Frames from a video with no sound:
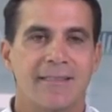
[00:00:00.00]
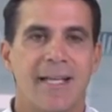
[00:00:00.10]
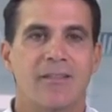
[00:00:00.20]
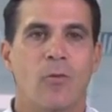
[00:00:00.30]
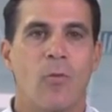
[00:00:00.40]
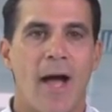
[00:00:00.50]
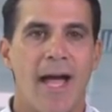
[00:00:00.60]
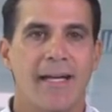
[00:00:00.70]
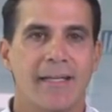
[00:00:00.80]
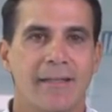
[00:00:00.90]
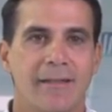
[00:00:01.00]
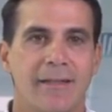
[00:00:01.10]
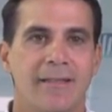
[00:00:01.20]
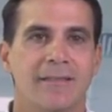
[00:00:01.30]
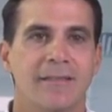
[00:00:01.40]
that the wagon
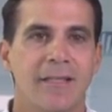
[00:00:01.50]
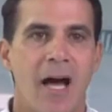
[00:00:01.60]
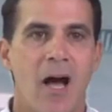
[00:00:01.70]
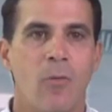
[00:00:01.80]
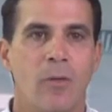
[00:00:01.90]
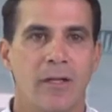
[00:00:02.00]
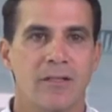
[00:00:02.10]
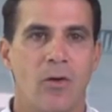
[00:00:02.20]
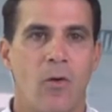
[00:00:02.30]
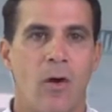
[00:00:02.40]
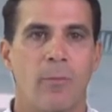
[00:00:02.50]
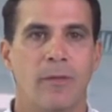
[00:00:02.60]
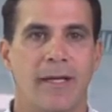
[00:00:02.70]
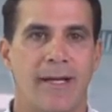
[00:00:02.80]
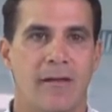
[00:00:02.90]
is not what it's all
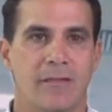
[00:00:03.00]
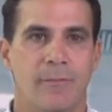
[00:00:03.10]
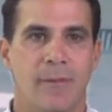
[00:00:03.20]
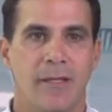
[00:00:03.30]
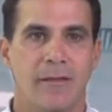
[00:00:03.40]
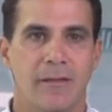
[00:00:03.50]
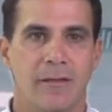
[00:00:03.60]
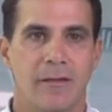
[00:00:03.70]
played out to be.